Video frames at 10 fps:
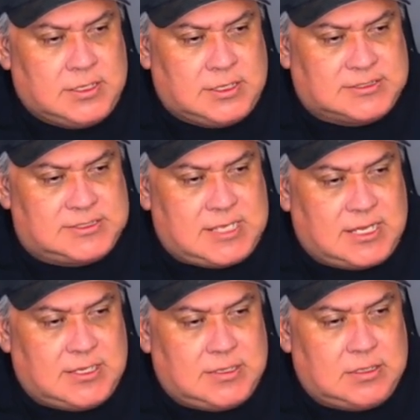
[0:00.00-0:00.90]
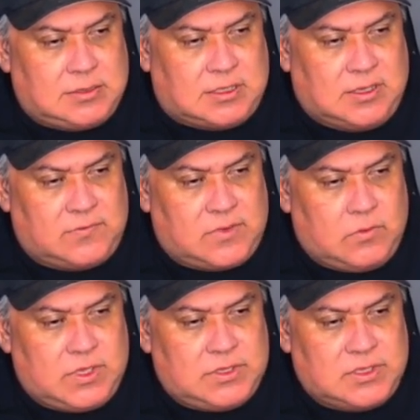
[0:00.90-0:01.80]
The stated delivery
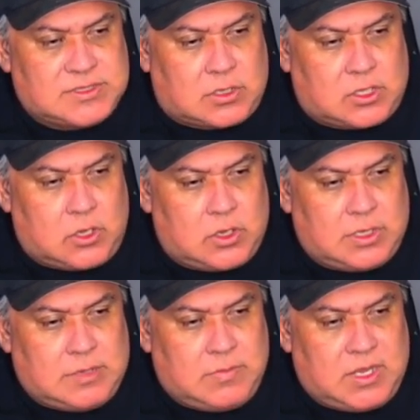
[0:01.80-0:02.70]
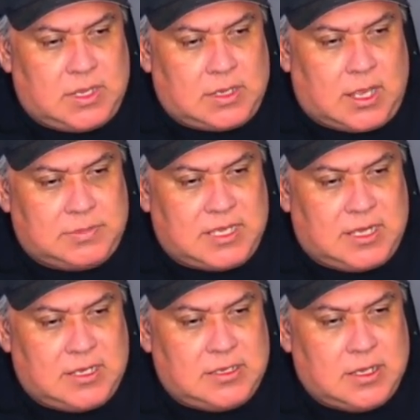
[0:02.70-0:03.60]
windows are currently being
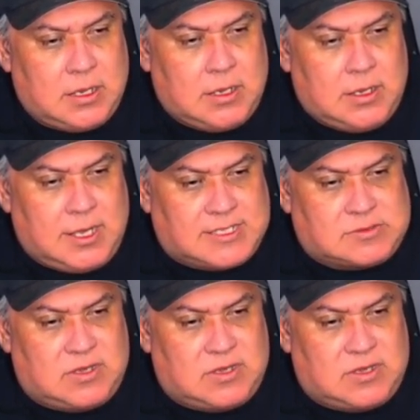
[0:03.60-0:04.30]
updated as